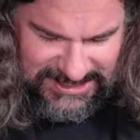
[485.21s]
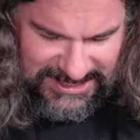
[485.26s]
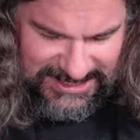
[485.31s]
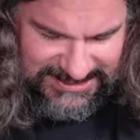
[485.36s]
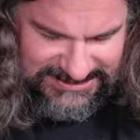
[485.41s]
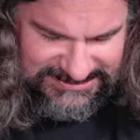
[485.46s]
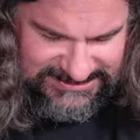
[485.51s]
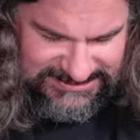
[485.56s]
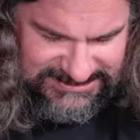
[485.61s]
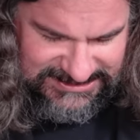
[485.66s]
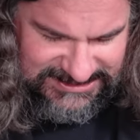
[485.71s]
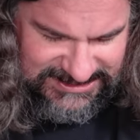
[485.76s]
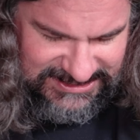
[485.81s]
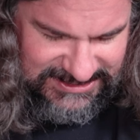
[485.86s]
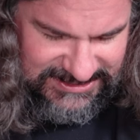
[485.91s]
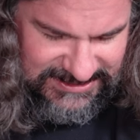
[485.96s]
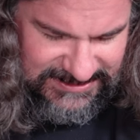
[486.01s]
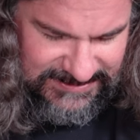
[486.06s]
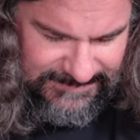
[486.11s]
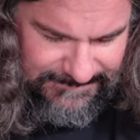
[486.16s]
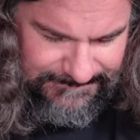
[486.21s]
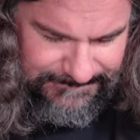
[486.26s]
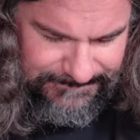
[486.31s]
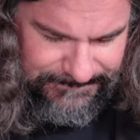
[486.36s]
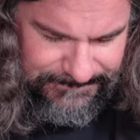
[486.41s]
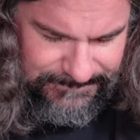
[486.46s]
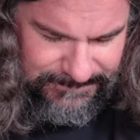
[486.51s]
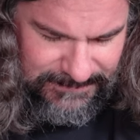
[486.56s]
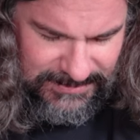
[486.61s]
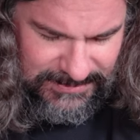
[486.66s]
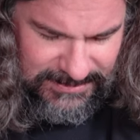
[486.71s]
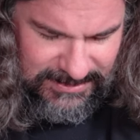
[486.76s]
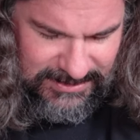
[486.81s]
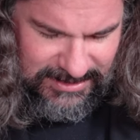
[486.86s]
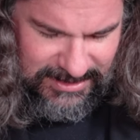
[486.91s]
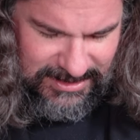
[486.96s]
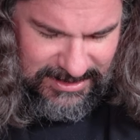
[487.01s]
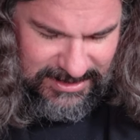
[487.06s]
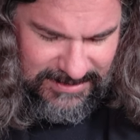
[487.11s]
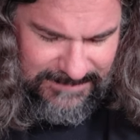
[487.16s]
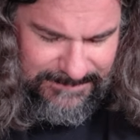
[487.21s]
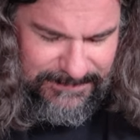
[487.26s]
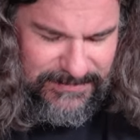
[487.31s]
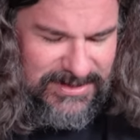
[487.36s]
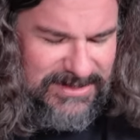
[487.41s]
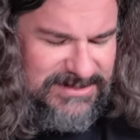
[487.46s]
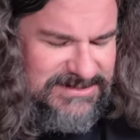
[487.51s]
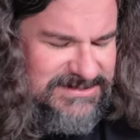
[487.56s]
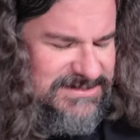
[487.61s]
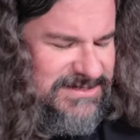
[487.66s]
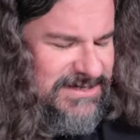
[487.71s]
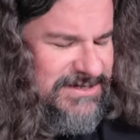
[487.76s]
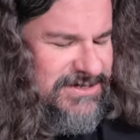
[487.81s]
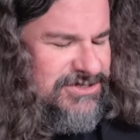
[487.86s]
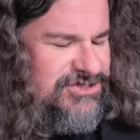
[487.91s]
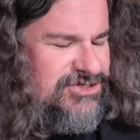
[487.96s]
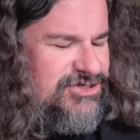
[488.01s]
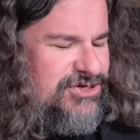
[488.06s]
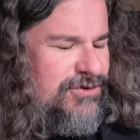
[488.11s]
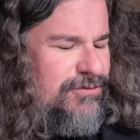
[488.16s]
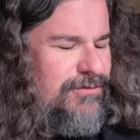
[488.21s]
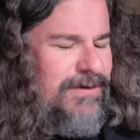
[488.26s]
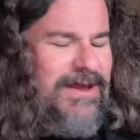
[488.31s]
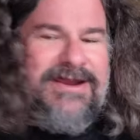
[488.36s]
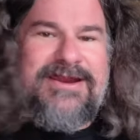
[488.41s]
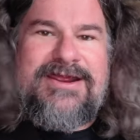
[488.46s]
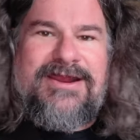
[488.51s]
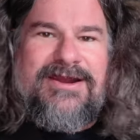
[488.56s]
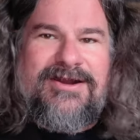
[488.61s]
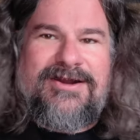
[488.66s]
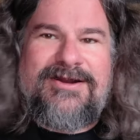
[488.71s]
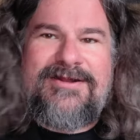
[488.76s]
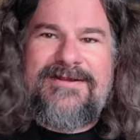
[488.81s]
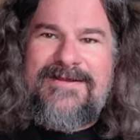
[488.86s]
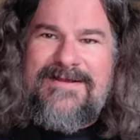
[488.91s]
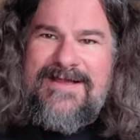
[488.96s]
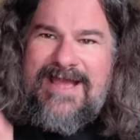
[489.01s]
I see a signature right here.